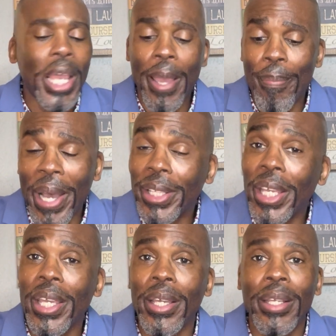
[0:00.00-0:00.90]
and by
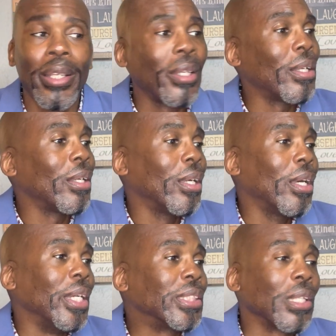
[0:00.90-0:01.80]
then,
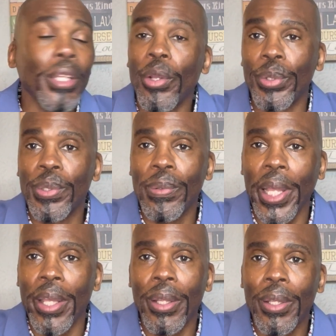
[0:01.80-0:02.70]
it's a little too
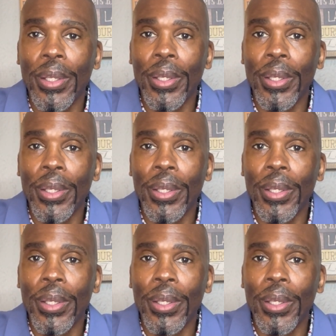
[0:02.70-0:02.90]
late.